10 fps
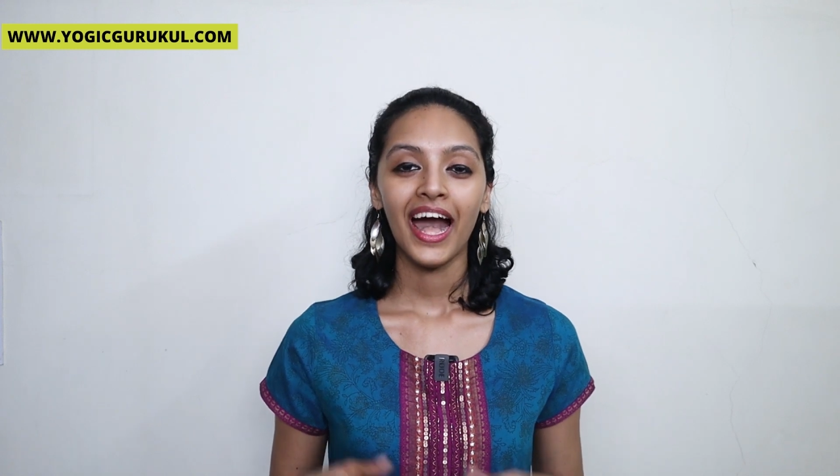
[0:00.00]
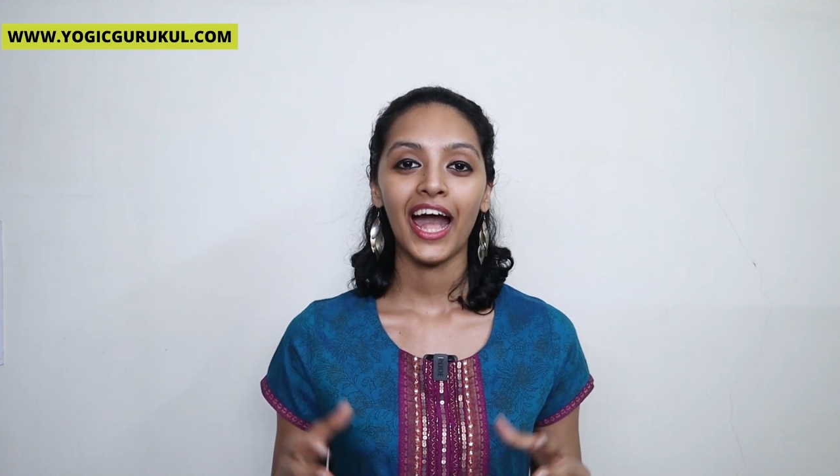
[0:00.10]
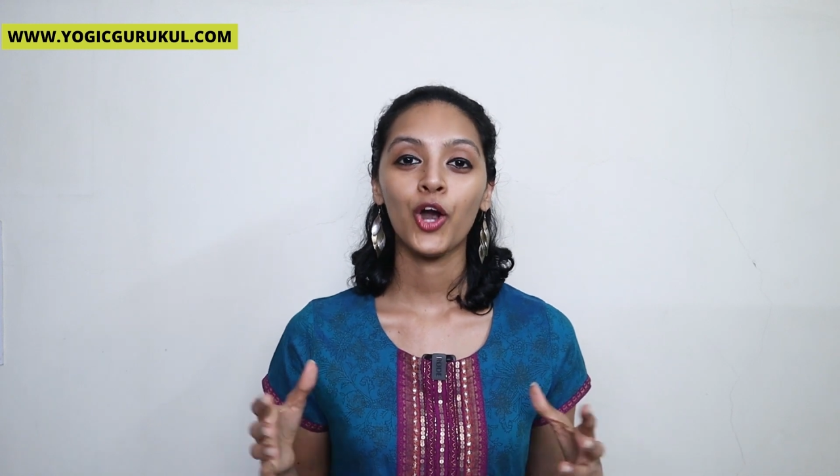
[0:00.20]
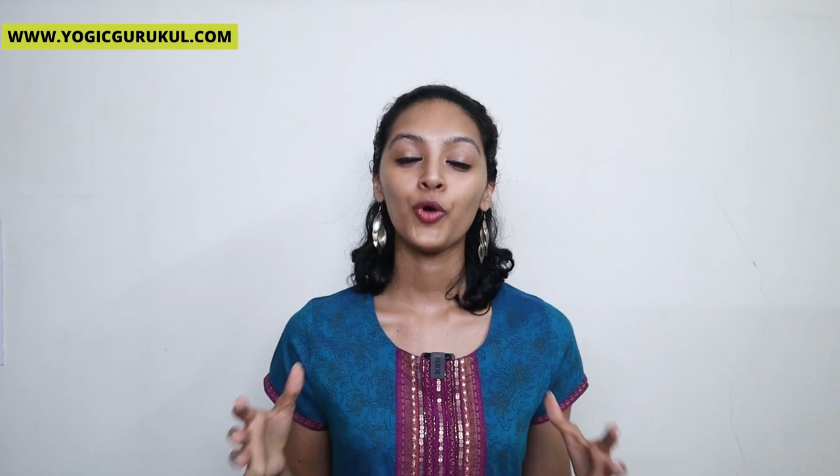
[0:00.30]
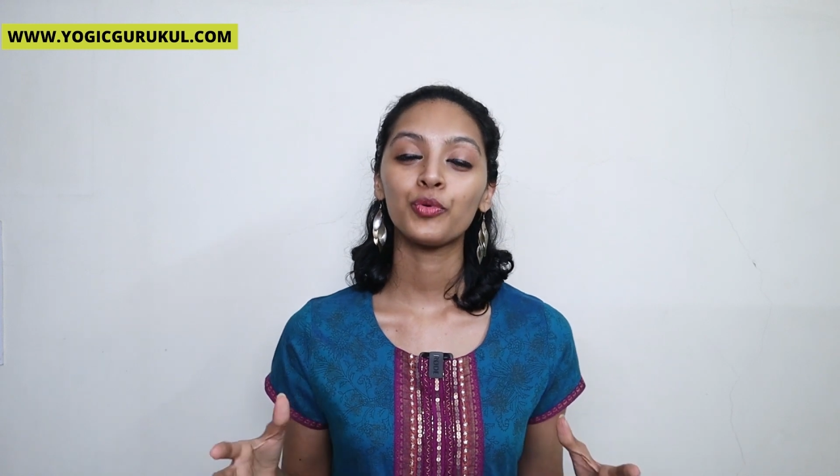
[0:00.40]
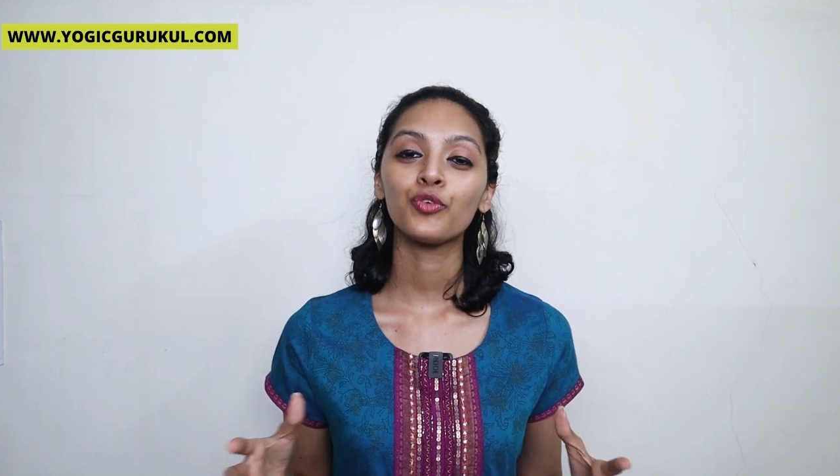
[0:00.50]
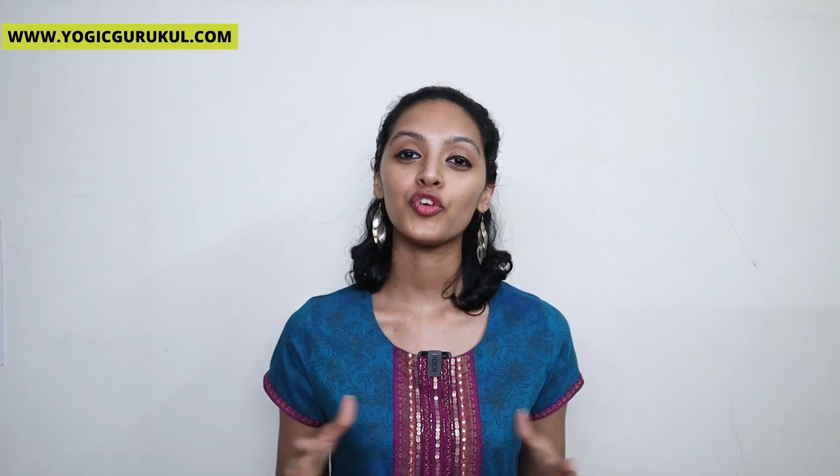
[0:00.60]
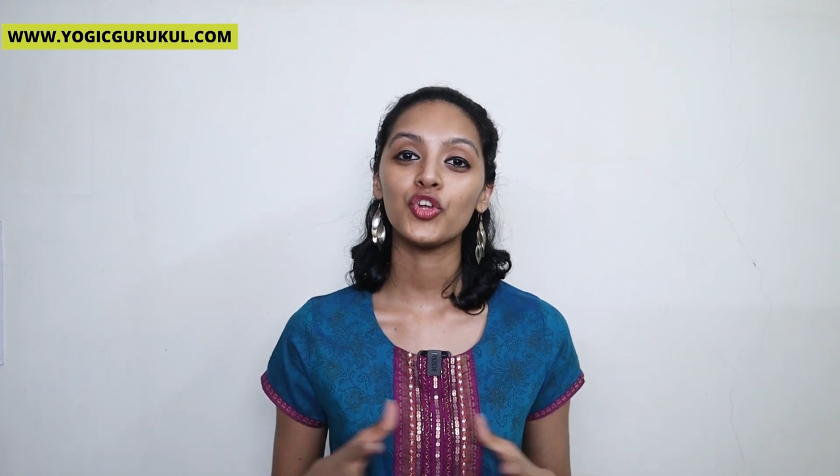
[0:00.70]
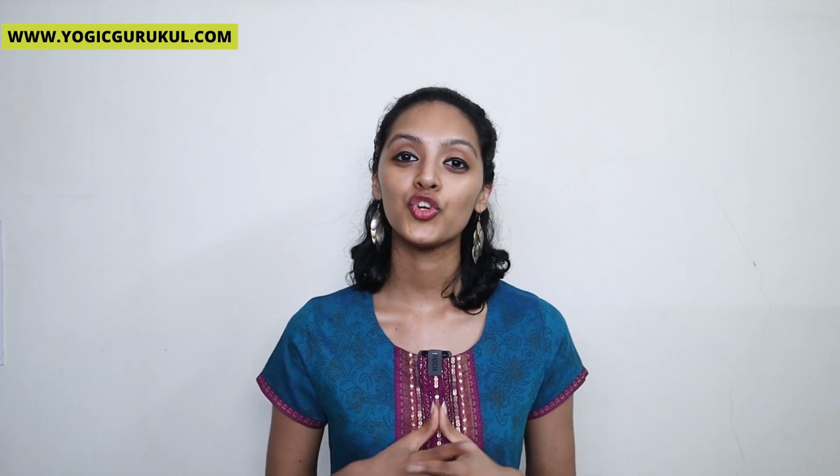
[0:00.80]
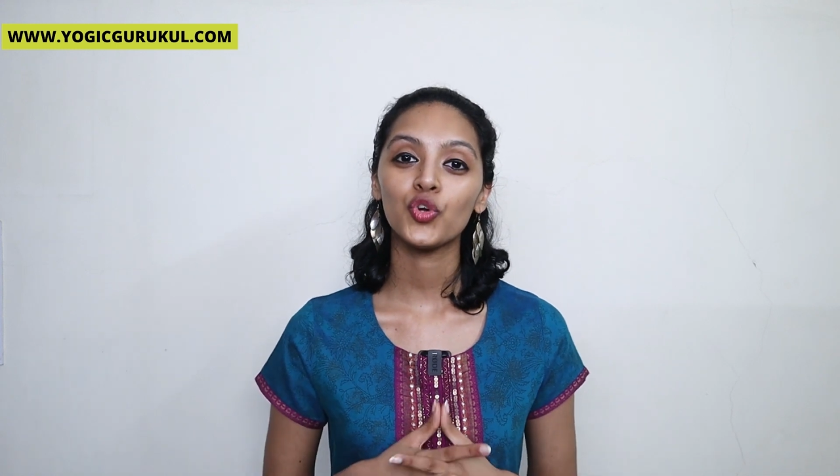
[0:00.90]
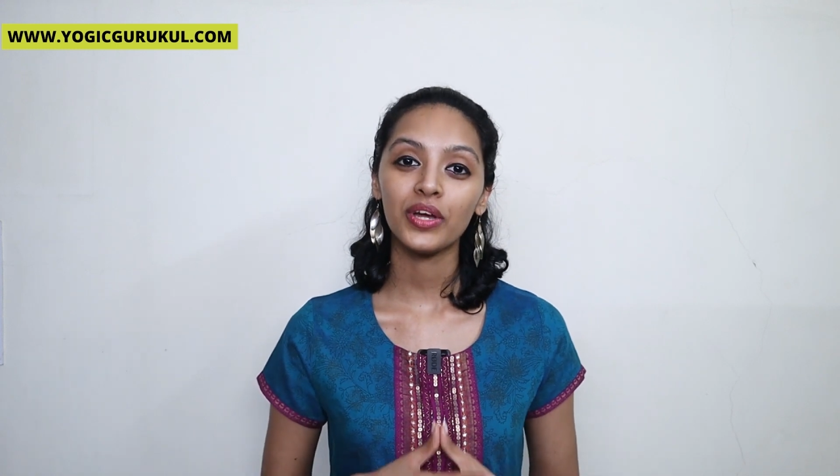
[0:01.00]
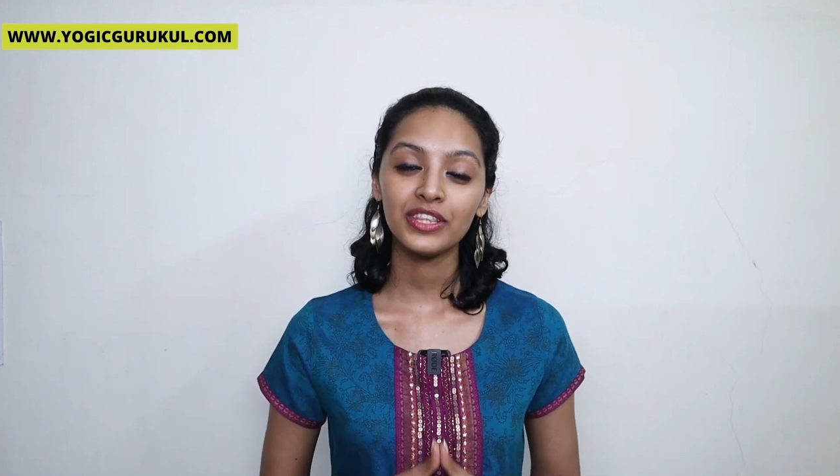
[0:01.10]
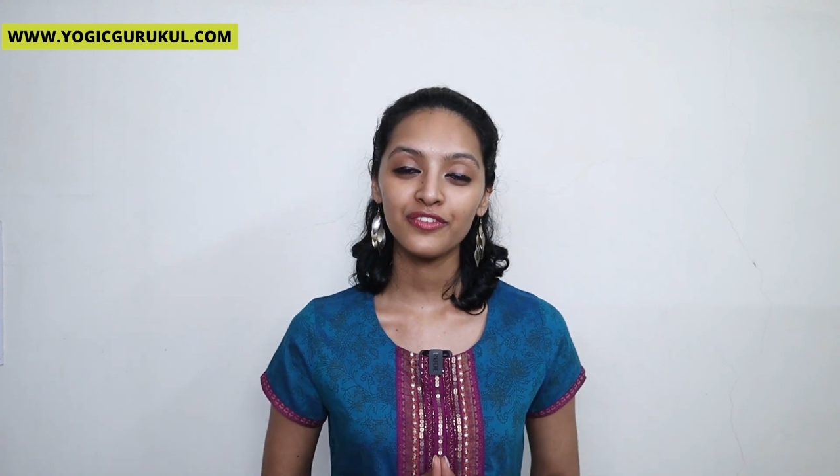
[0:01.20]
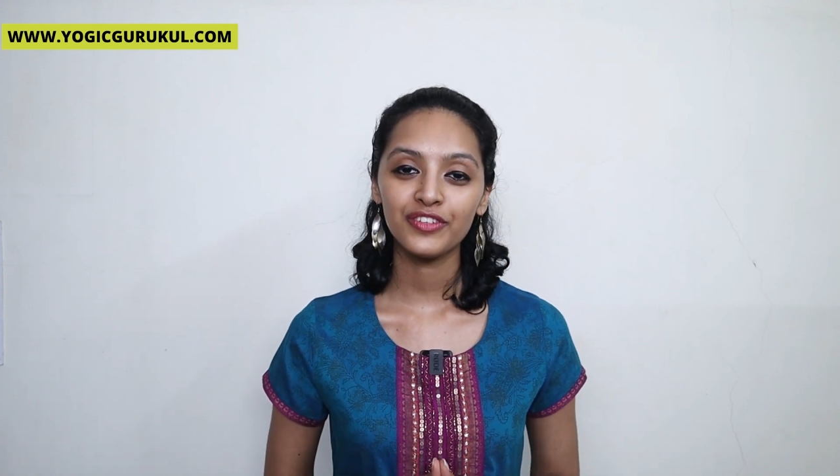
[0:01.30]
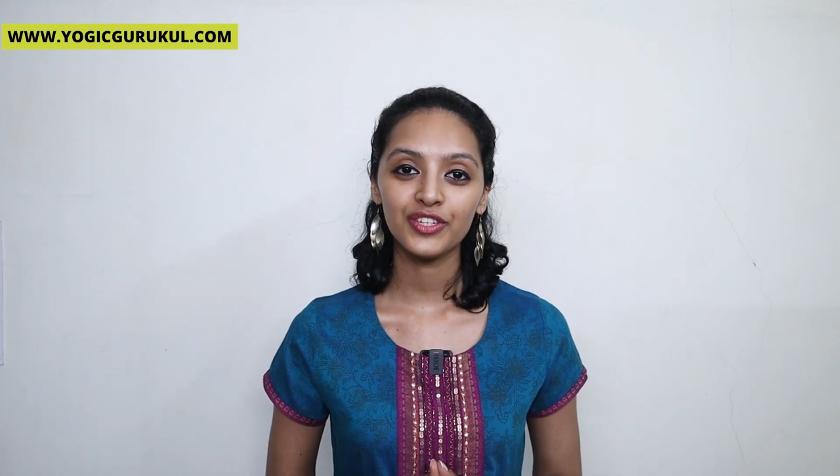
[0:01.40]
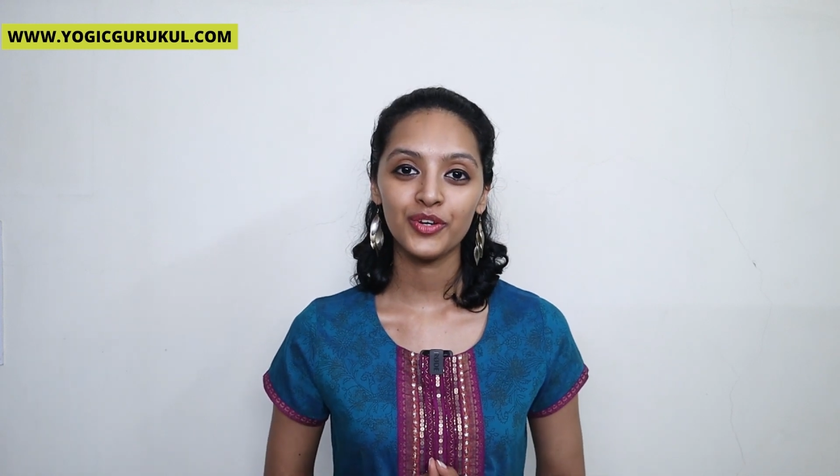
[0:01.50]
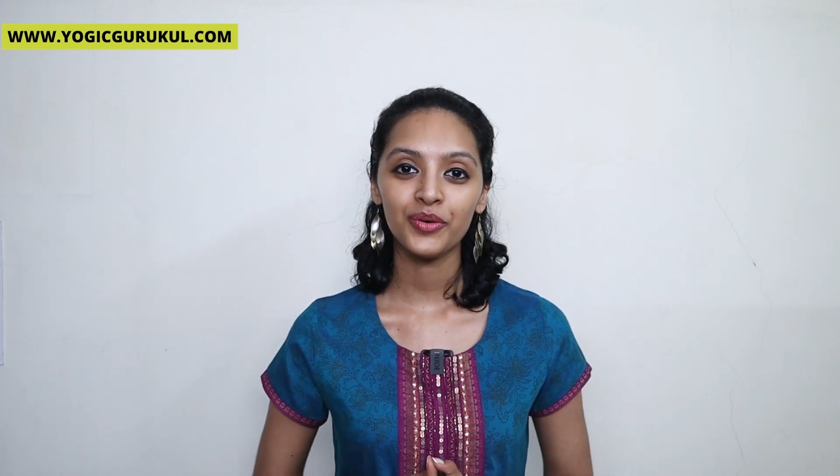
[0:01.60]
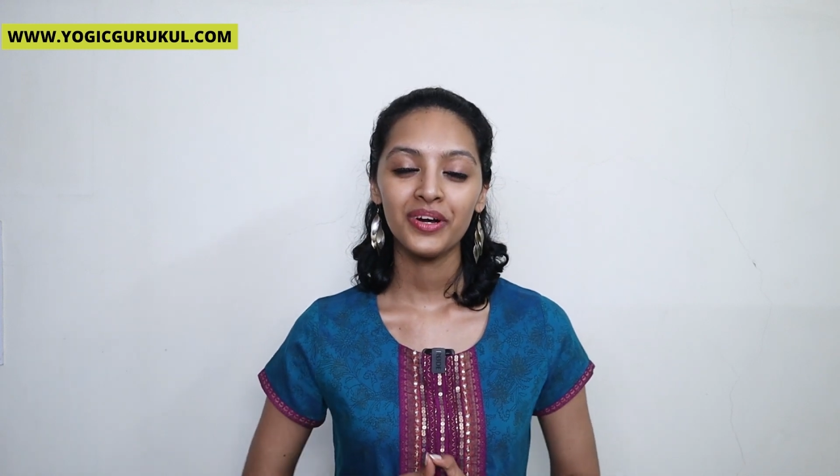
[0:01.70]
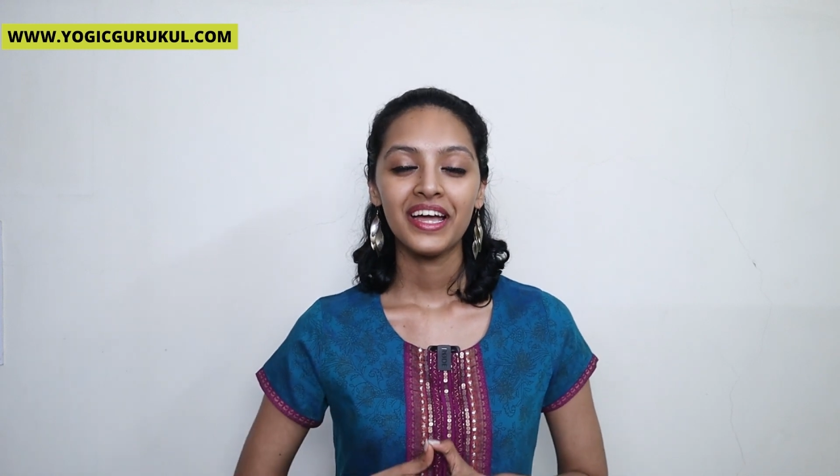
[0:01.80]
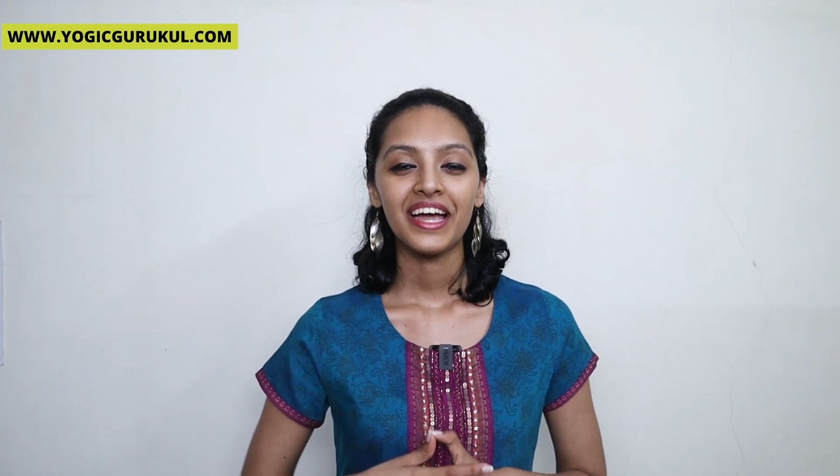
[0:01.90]
I hope you've enjoyed the
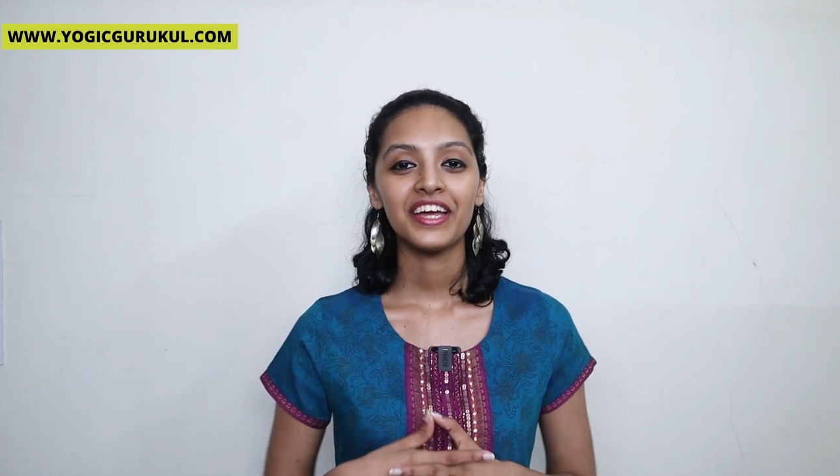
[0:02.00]
video